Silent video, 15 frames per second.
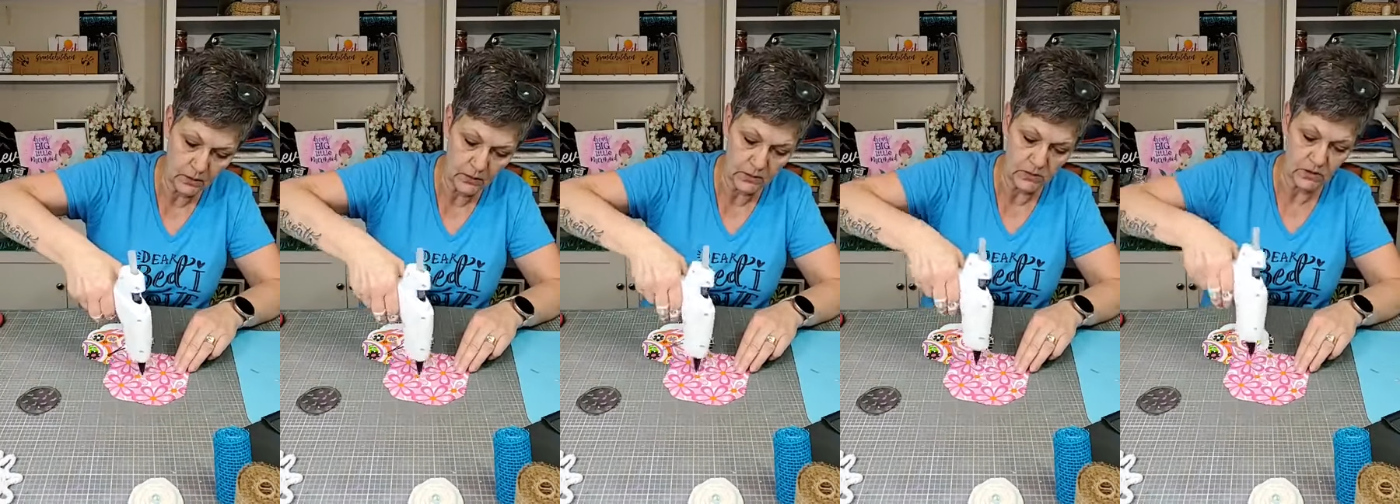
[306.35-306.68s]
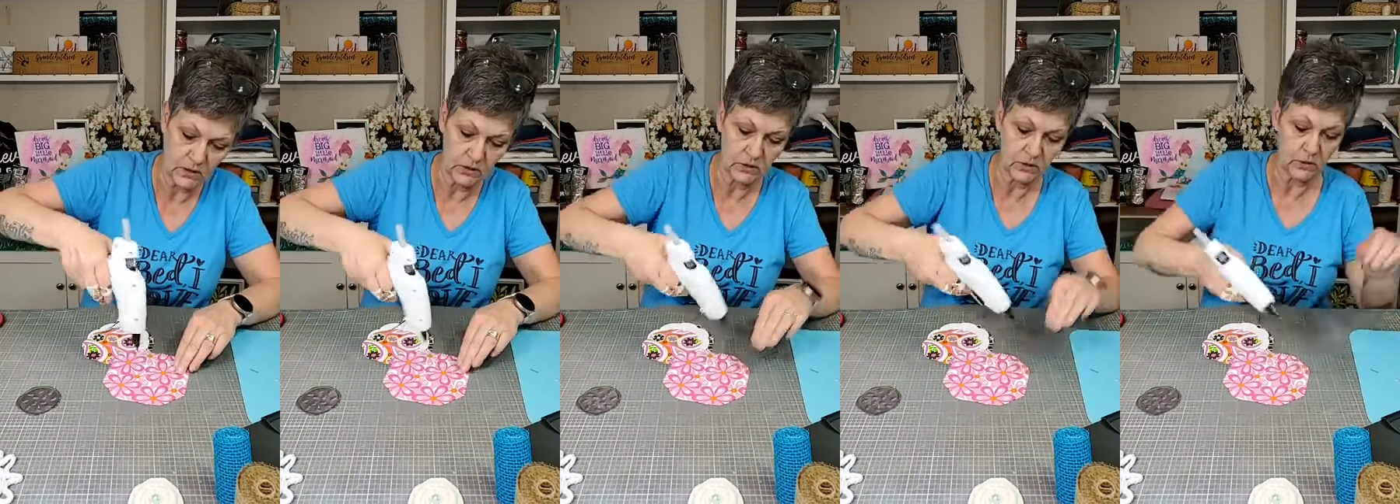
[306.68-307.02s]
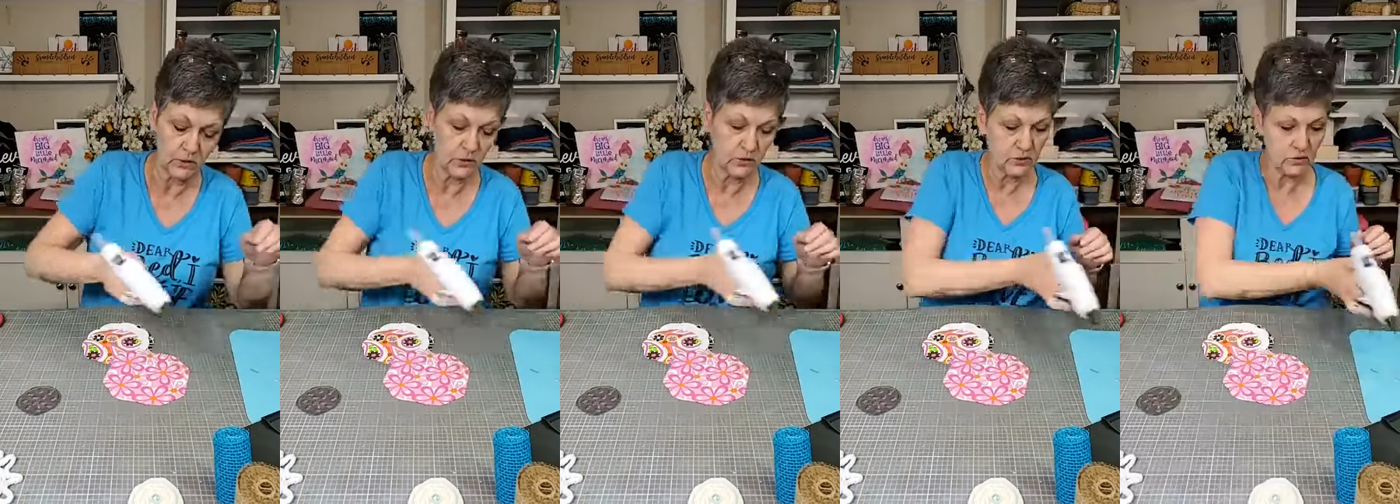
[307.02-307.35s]
the
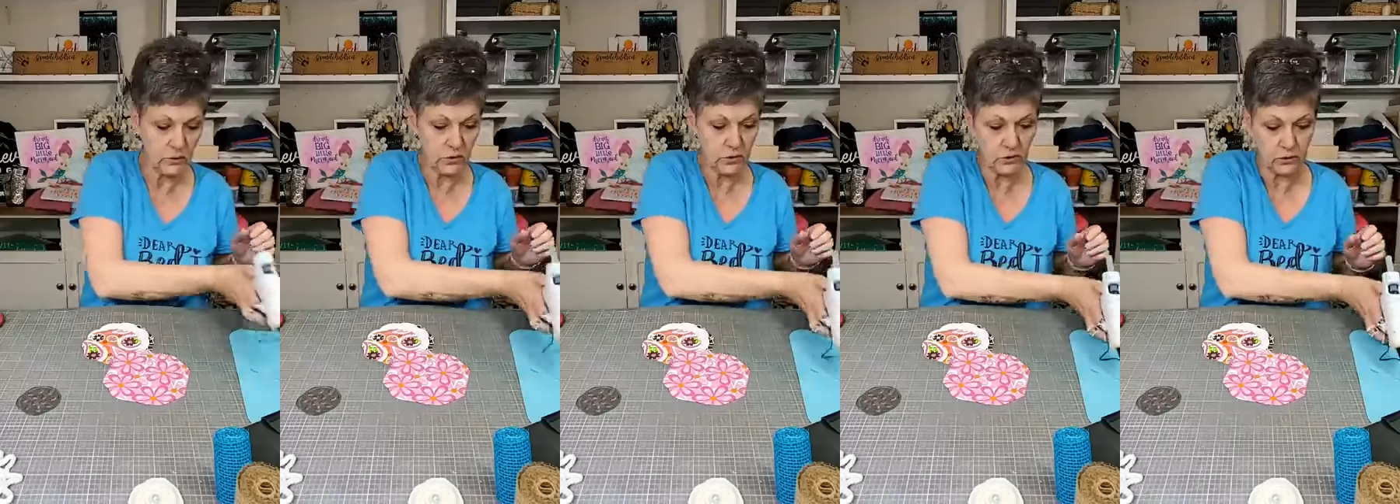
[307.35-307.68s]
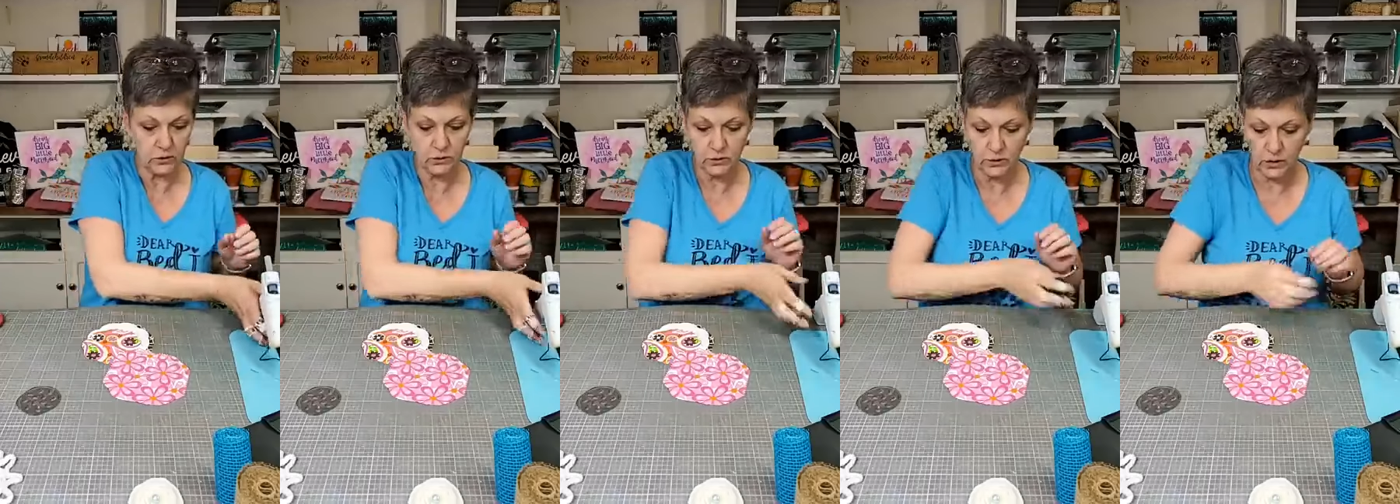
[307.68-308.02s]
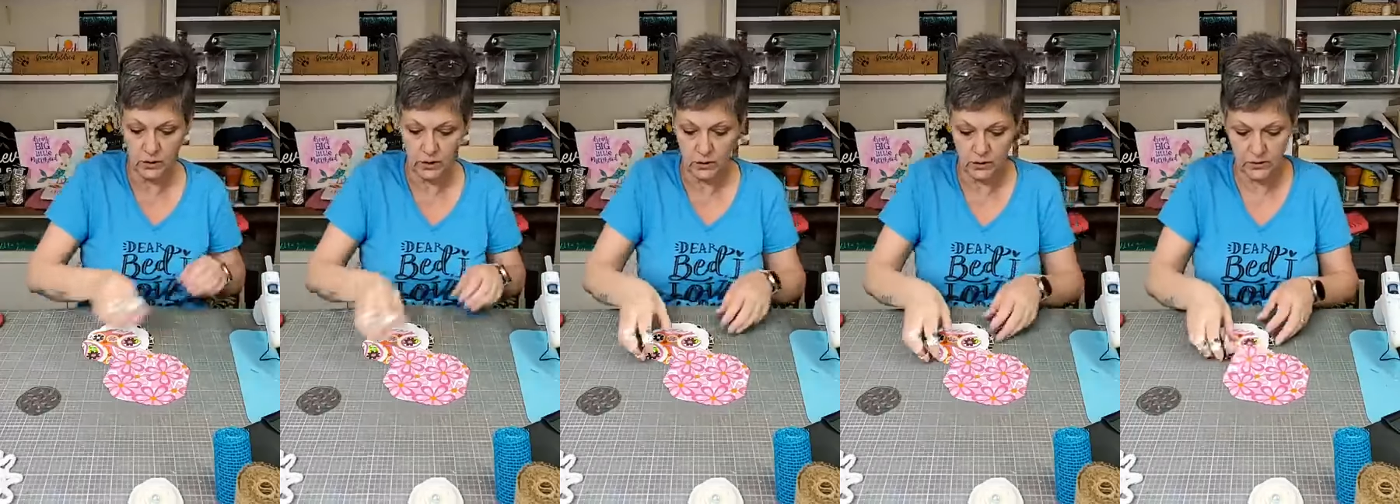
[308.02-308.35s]
center, just put a glue
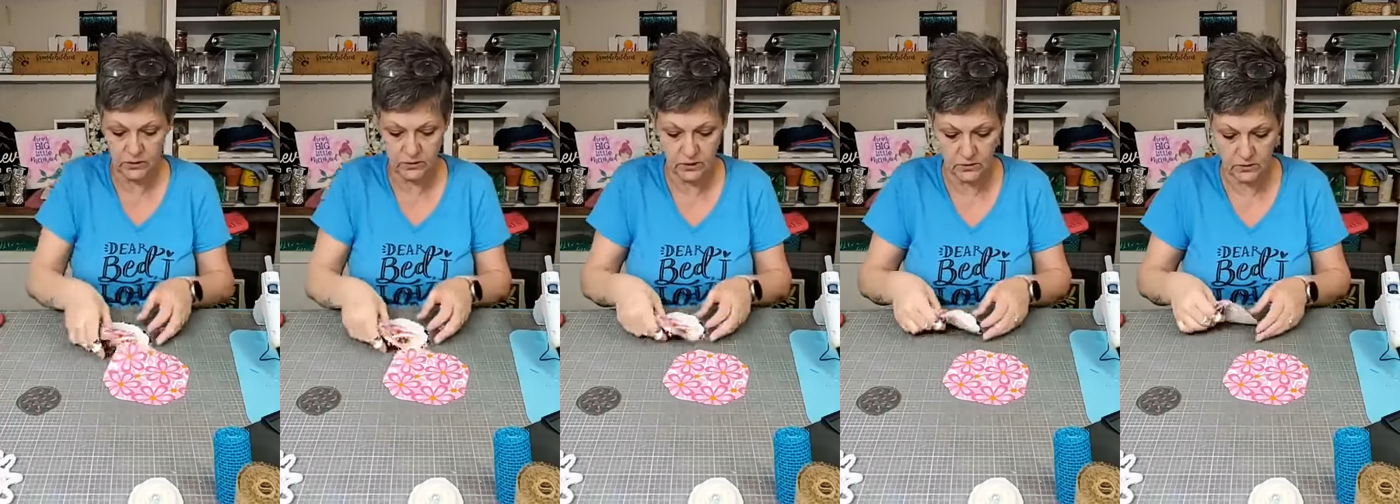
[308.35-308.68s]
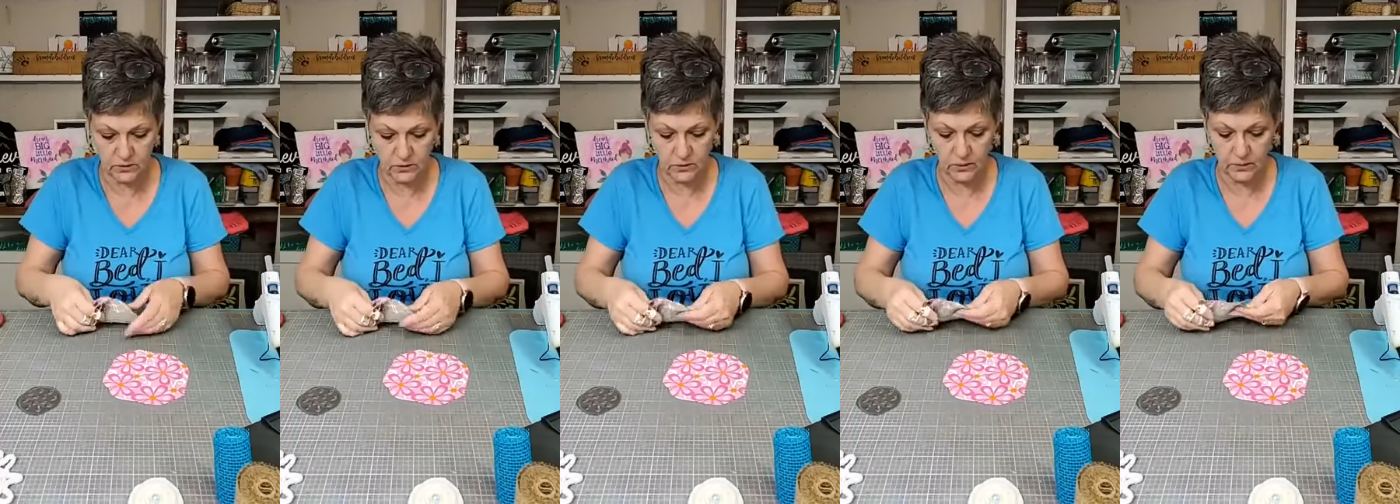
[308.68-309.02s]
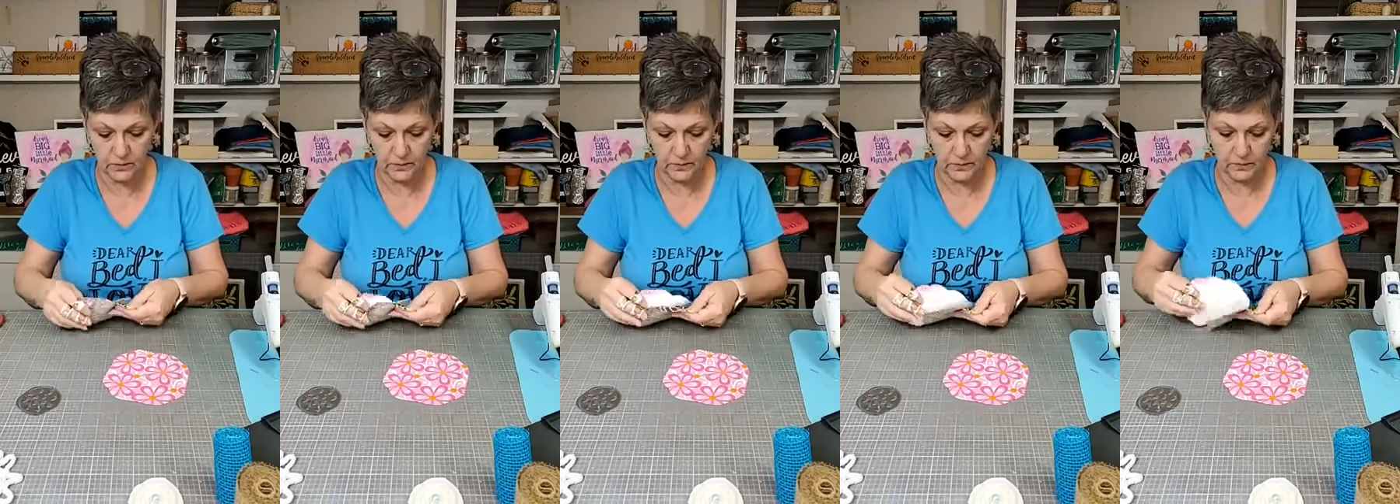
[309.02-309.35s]
dot on the center